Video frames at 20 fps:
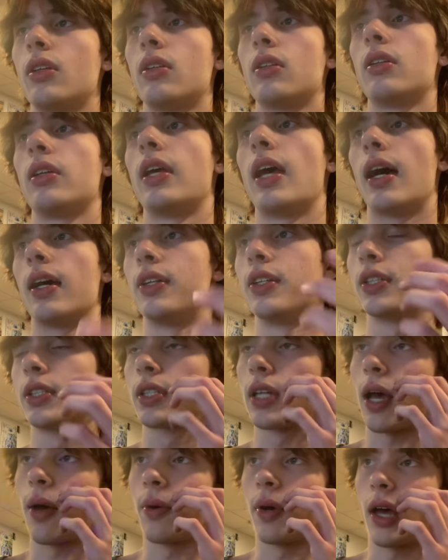Yeah,
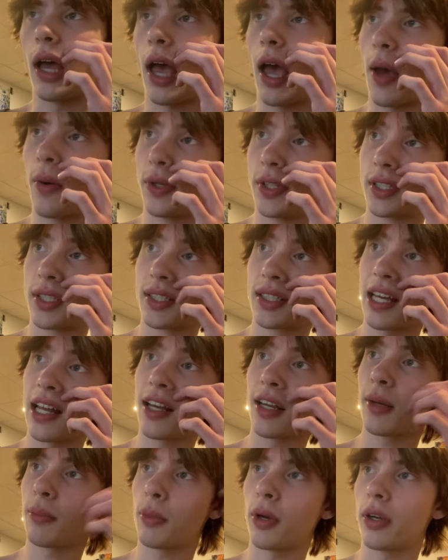just I was
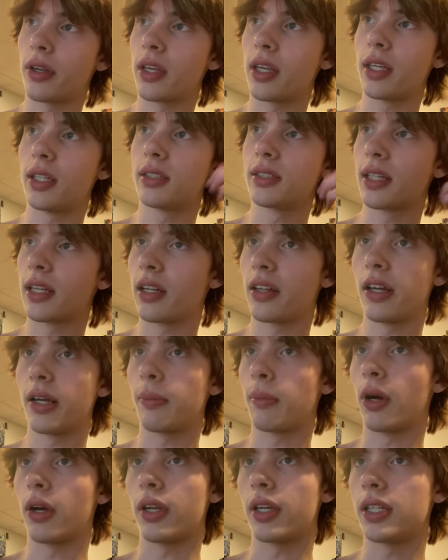setting up monkeys, killing
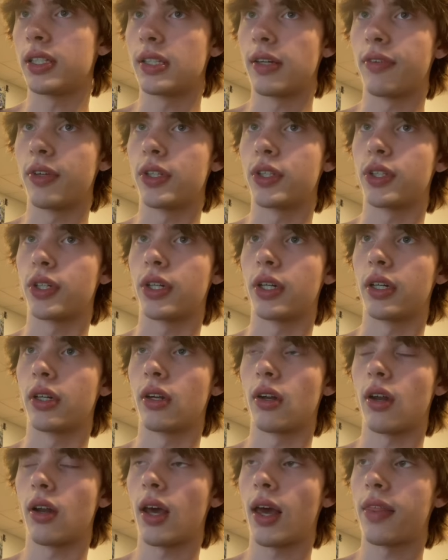monkeys every
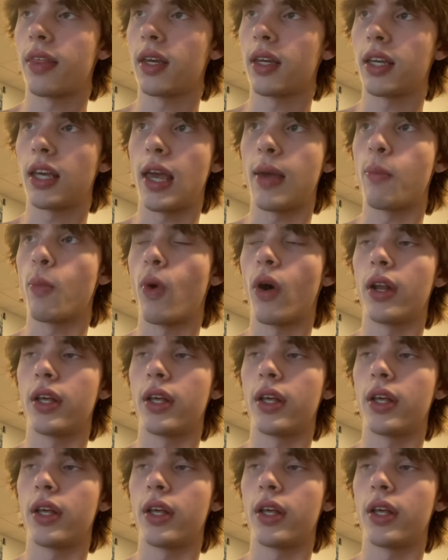turn. I think game 1